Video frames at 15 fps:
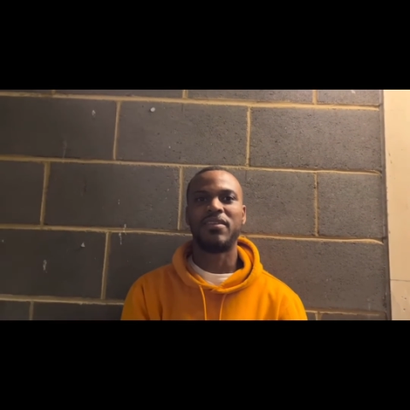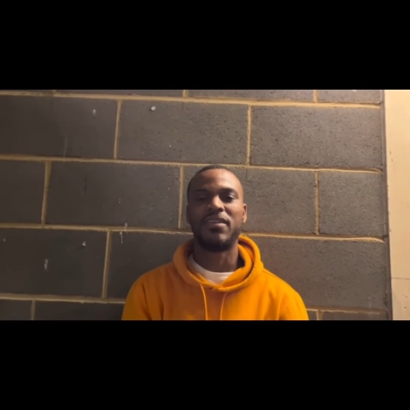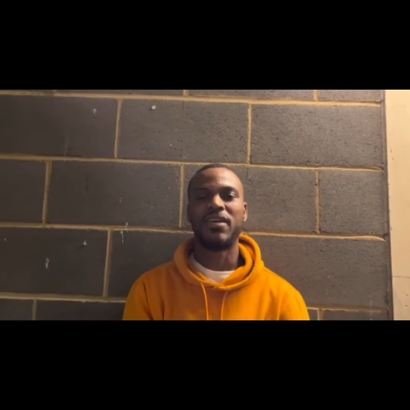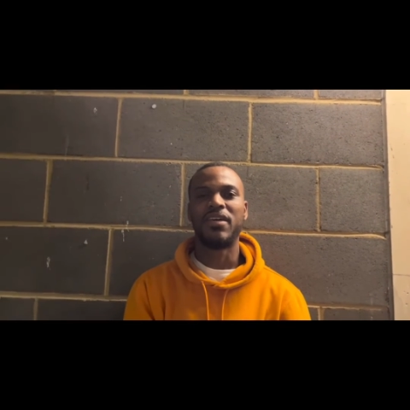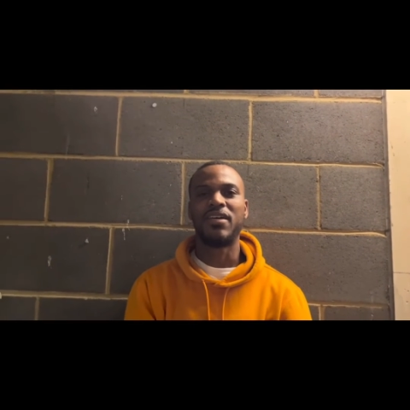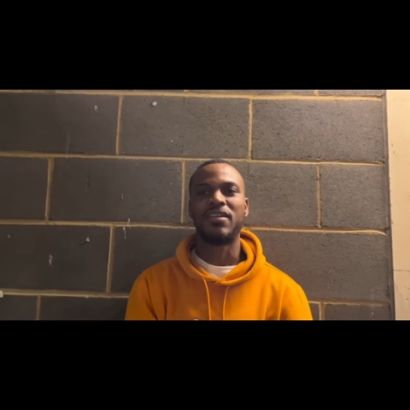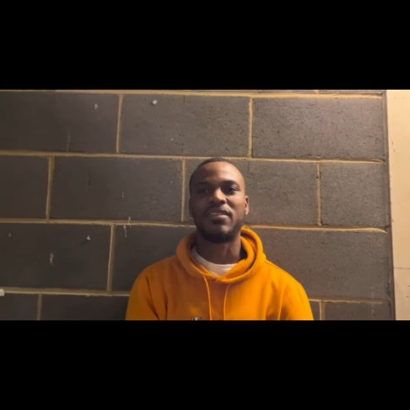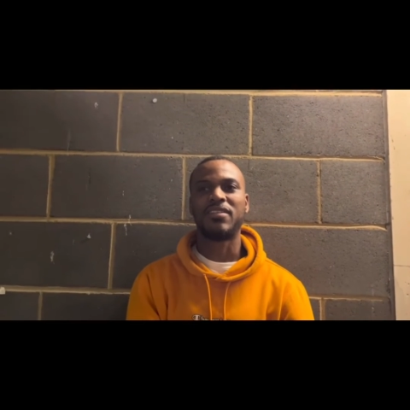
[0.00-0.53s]

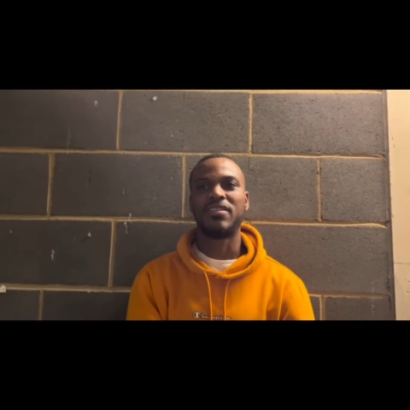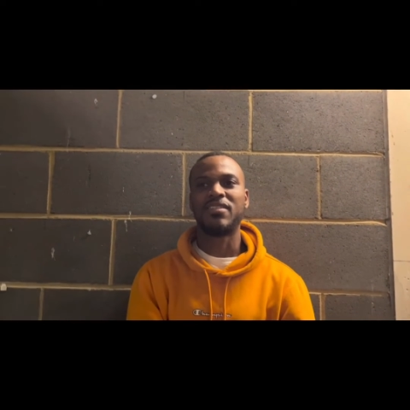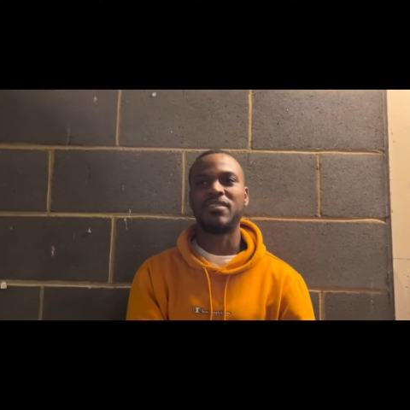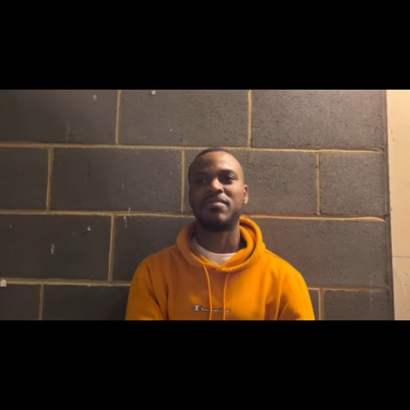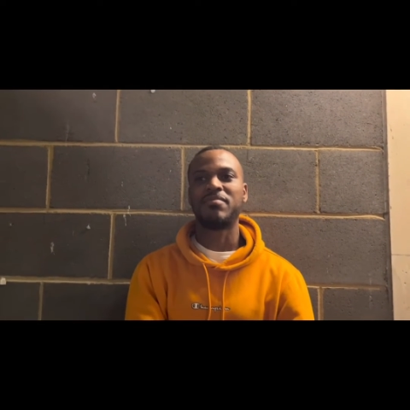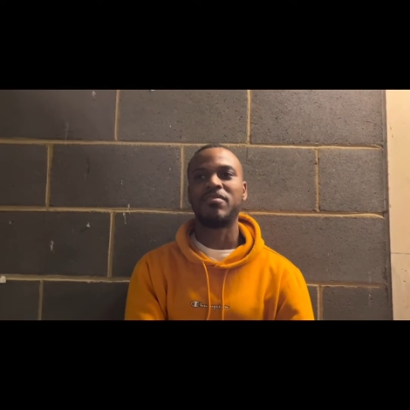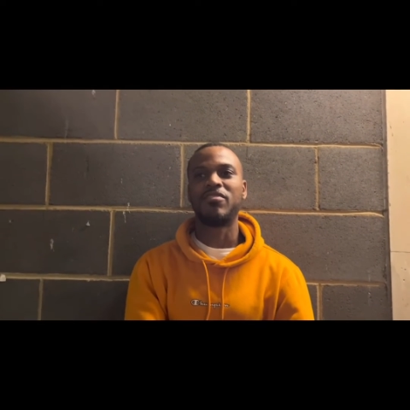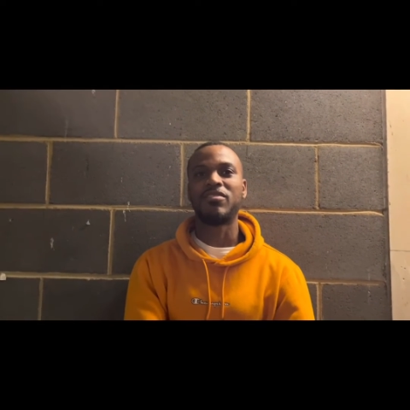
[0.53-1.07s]
Yeah, it
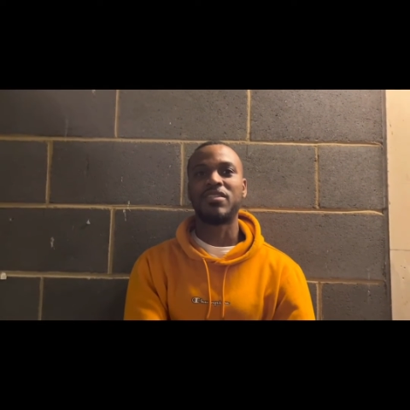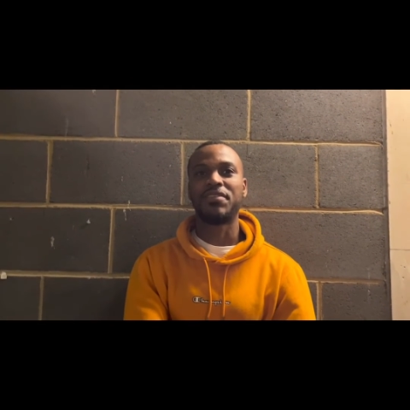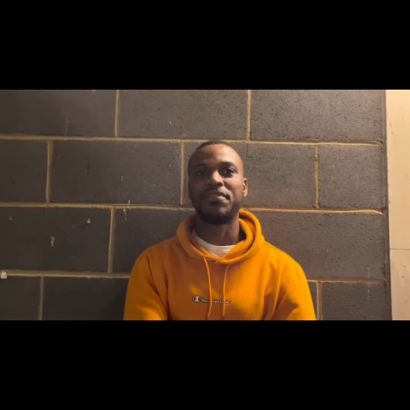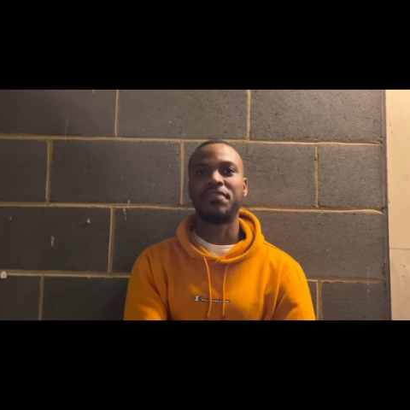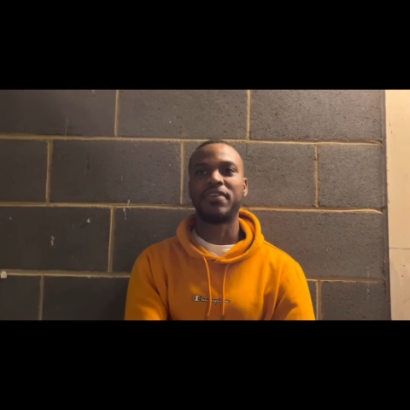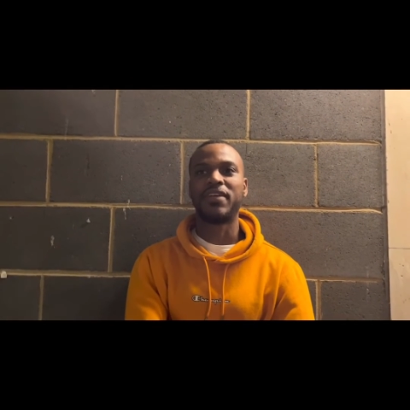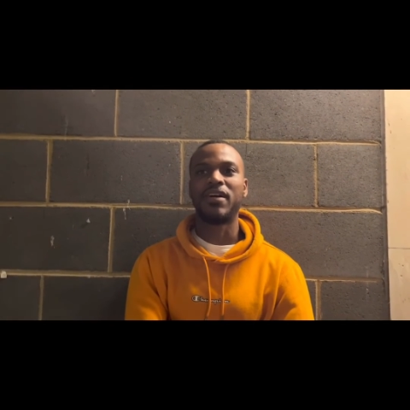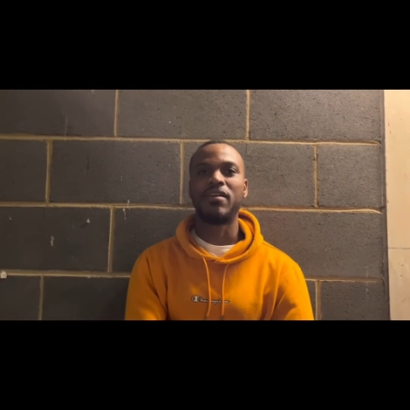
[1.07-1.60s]
just longs
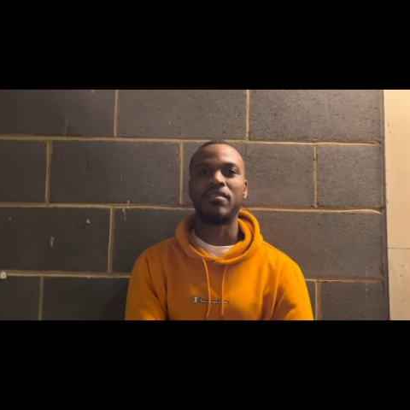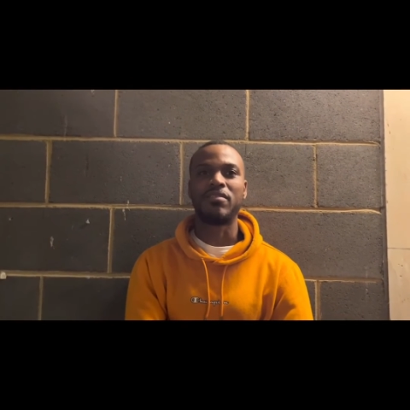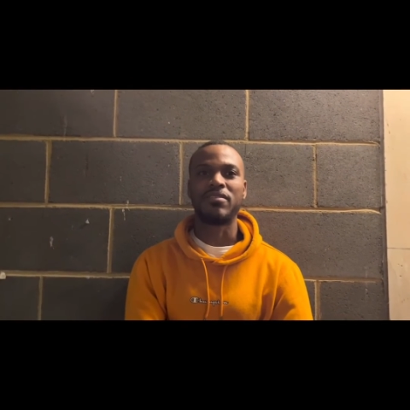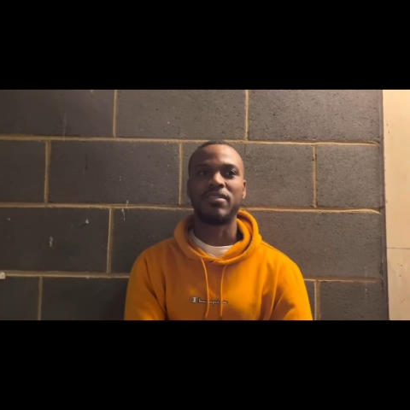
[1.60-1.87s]
everything out.